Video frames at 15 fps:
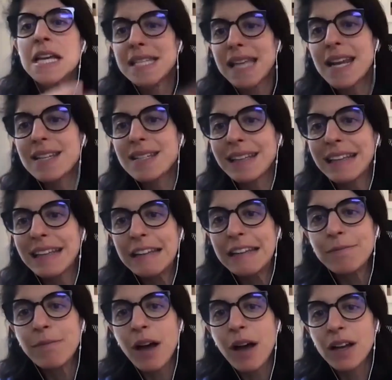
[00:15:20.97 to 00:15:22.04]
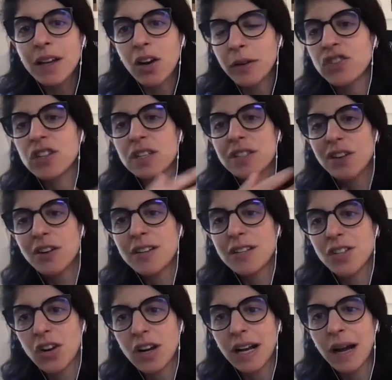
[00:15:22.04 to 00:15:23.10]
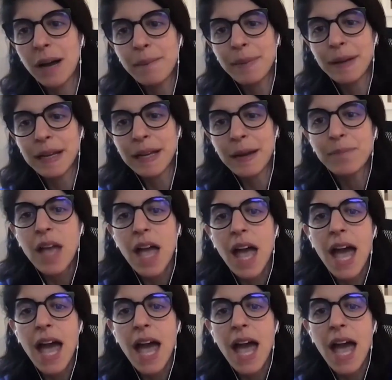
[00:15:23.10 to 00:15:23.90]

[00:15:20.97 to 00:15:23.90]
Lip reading: decided to leave Monte Carlo and actually decided to start a company.